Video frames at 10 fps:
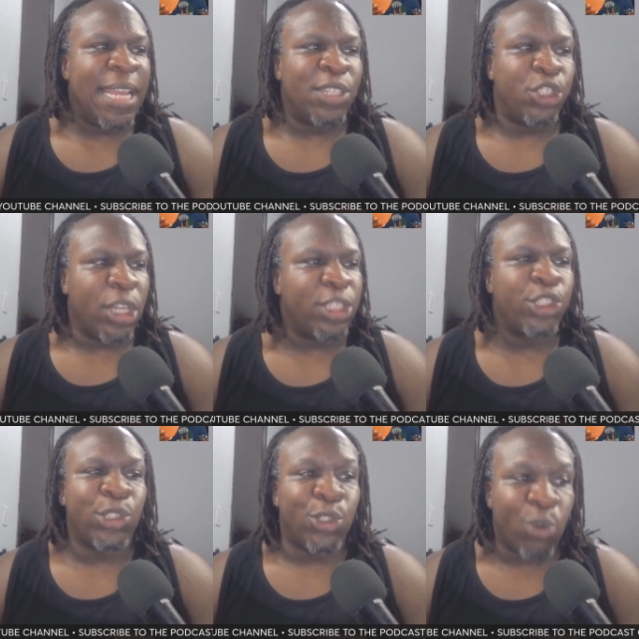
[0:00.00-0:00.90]
is
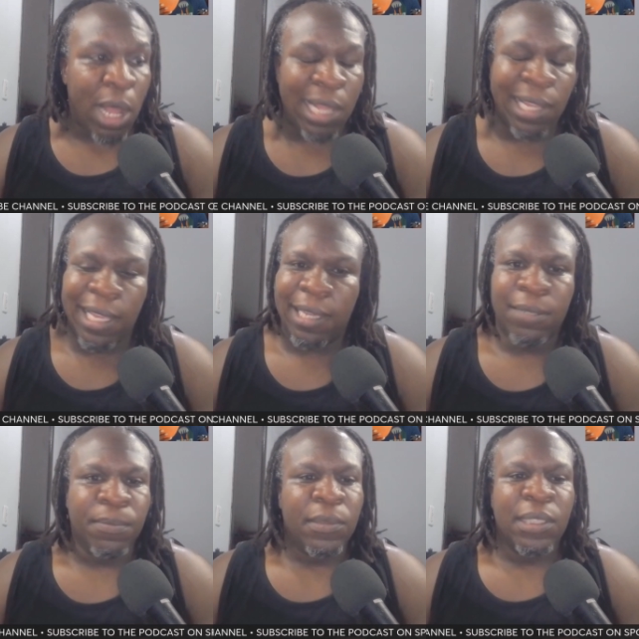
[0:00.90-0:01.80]
just struggling;
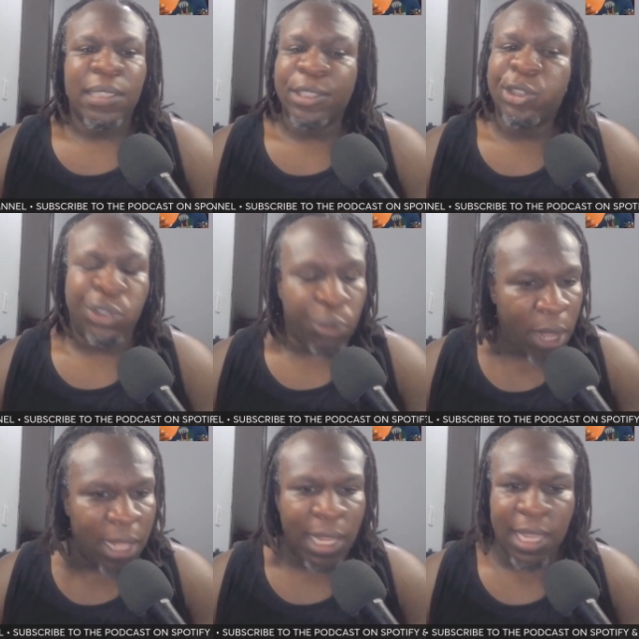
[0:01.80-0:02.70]
they're
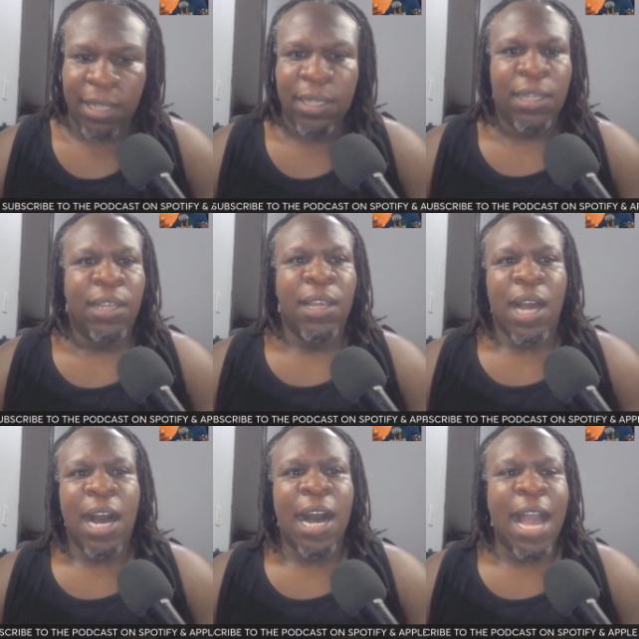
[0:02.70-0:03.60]
struggling,
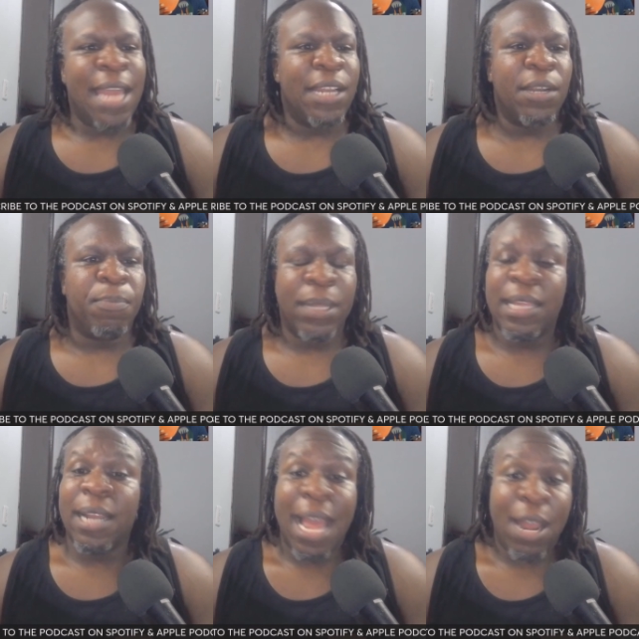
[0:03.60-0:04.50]
uh, and they're but
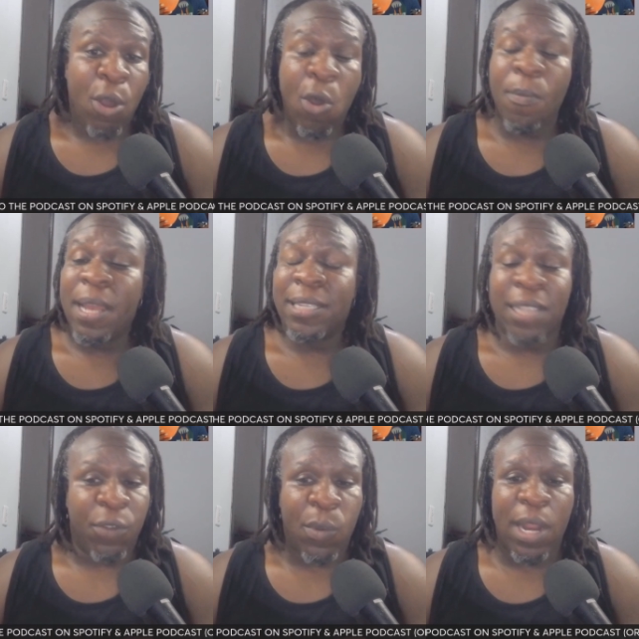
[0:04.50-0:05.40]
they're at home, and it's
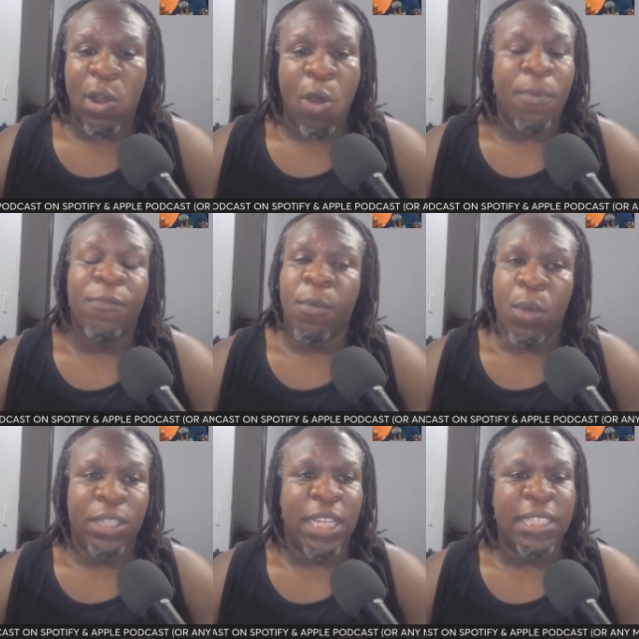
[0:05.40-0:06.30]
tough to win at home. But from
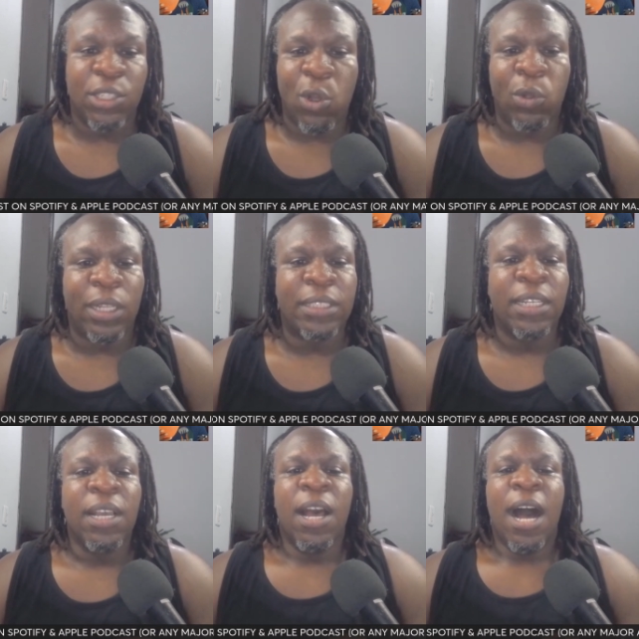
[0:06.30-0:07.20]
what Jason told us,
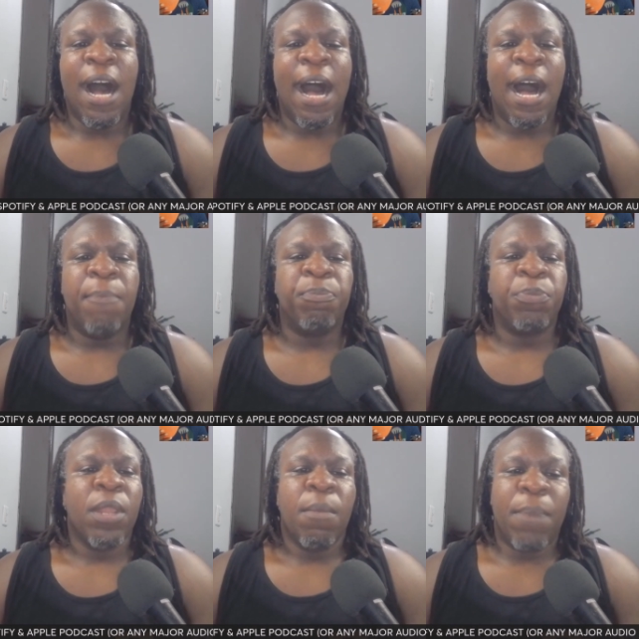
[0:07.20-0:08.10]
um,
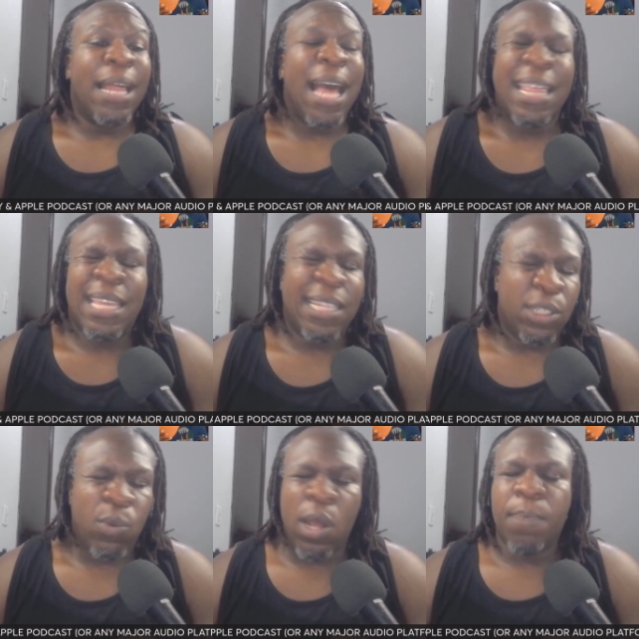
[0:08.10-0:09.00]
but I think this
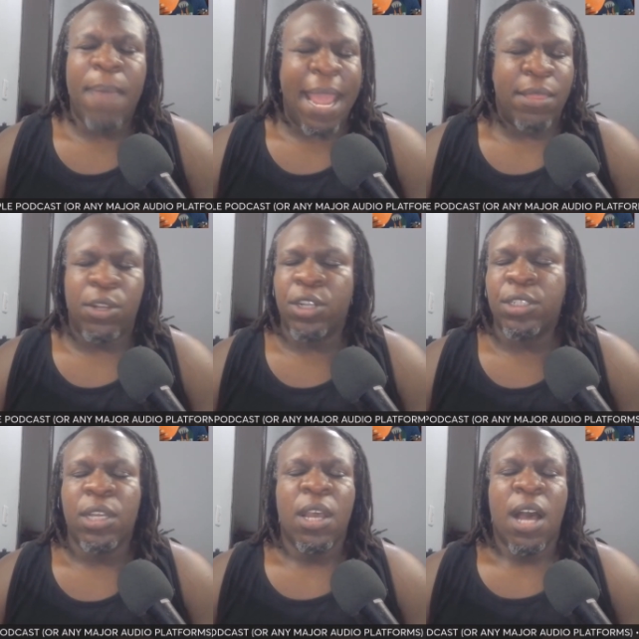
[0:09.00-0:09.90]
one, Panthers
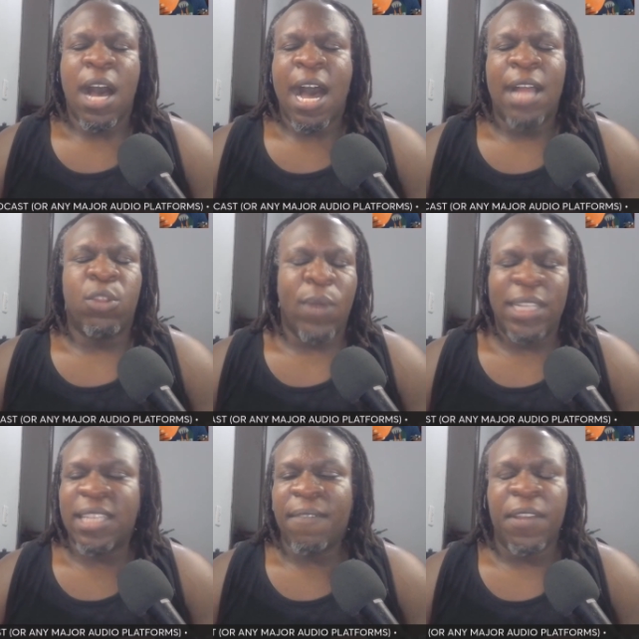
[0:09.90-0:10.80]
uh,
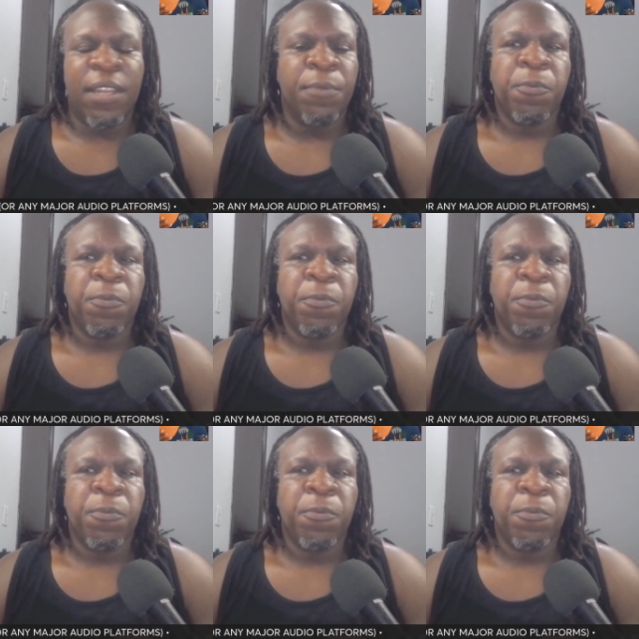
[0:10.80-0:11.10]
27